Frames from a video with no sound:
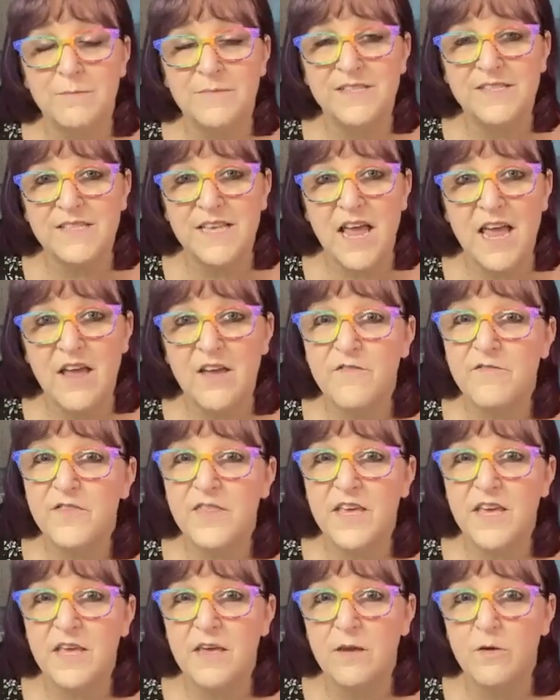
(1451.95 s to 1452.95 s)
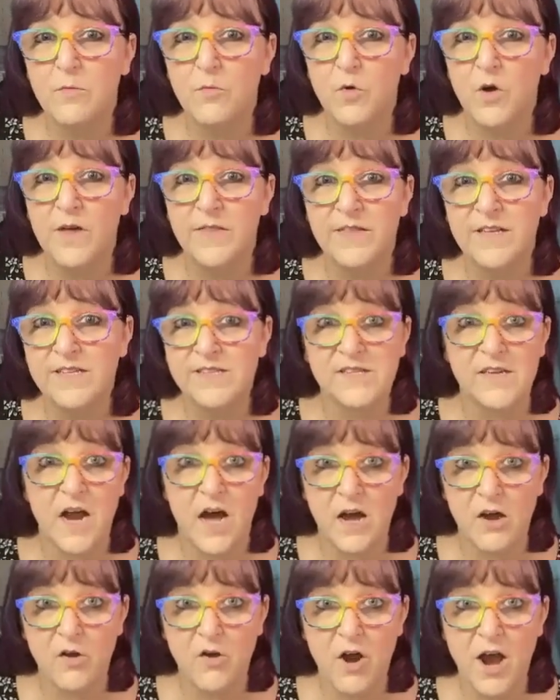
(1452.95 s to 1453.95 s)
save the one that's
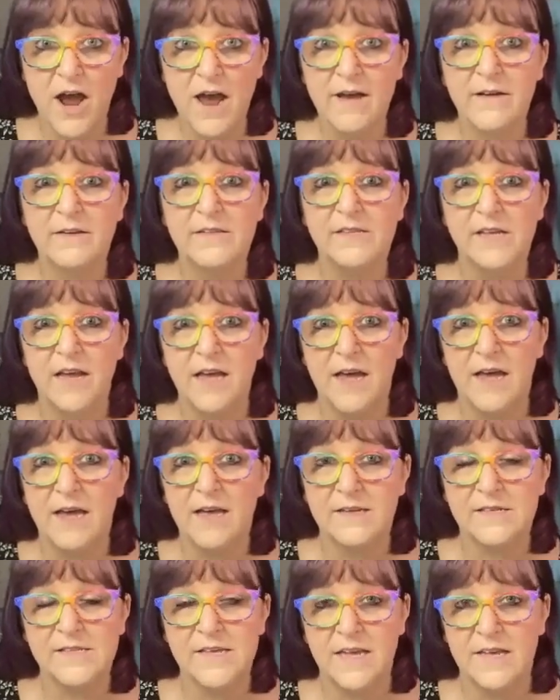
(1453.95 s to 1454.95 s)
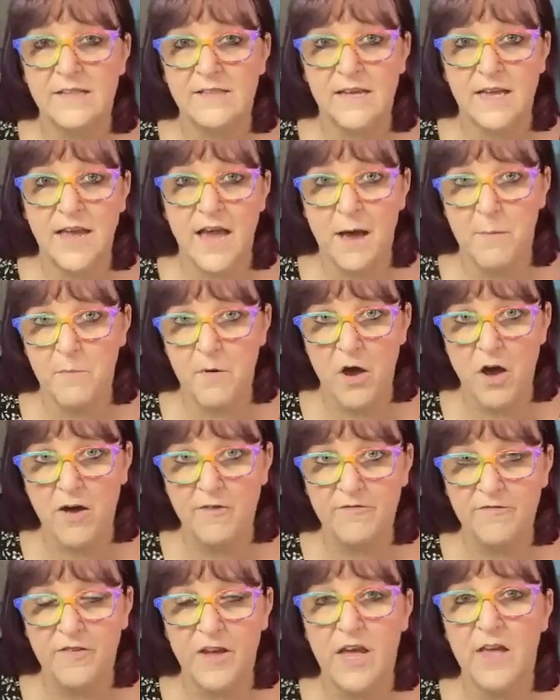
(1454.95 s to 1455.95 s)
not cracked and take the cap off,